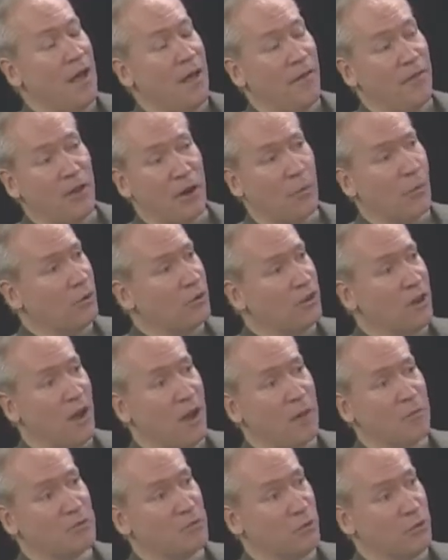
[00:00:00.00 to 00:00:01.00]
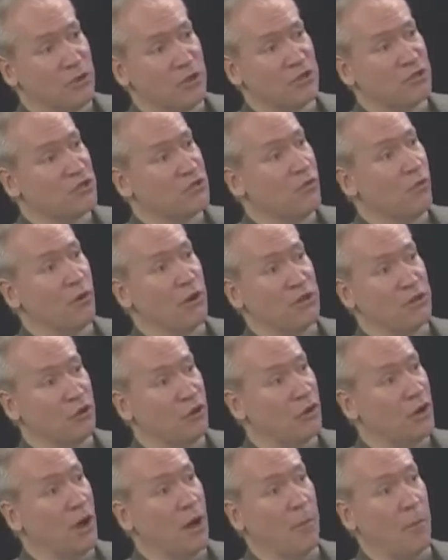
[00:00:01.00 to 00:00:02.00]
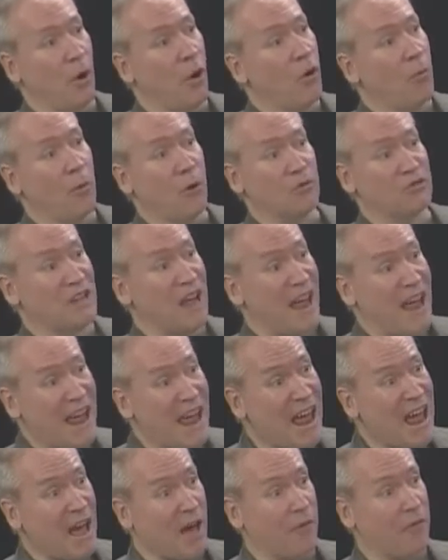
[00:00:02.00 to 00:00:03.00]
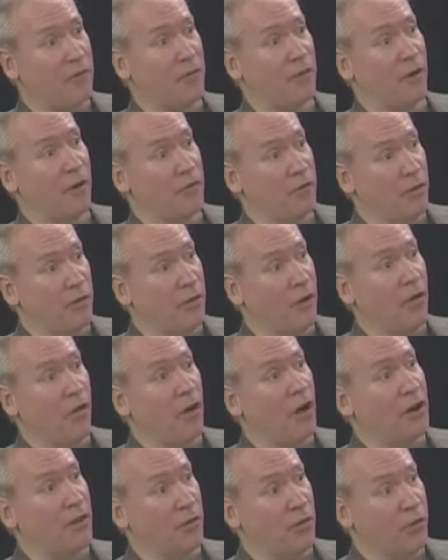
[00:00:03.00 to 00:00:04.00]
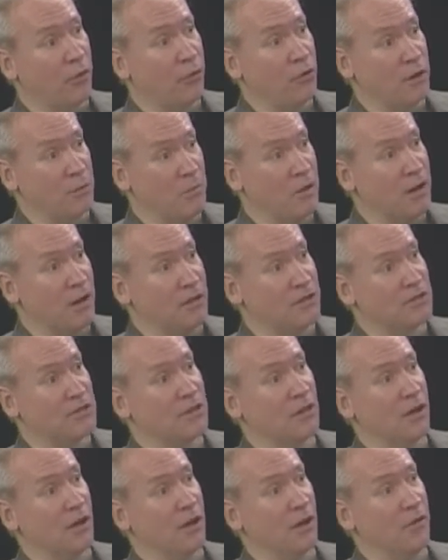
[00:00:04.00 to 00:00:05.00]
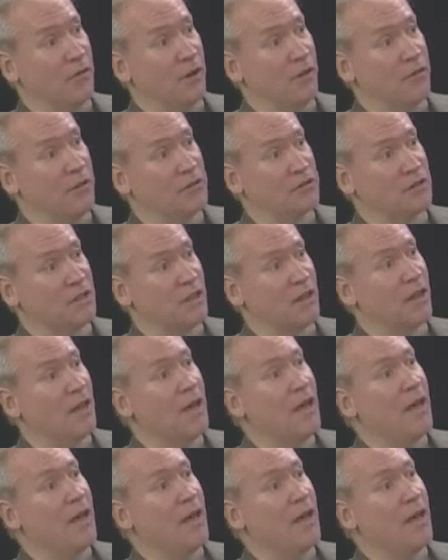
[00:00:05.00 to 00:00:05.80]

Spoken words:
There were times where this story took up almost half of the allotted 30 minutes of this thing,